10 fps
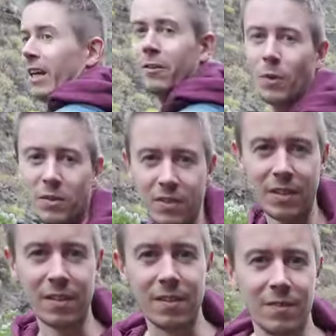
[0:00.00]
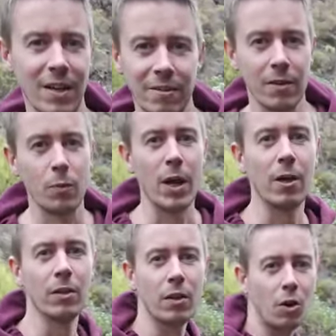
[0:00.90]
It wasn't very
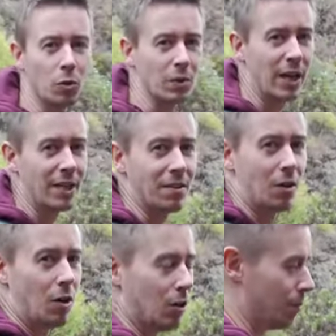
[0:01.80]
well known at all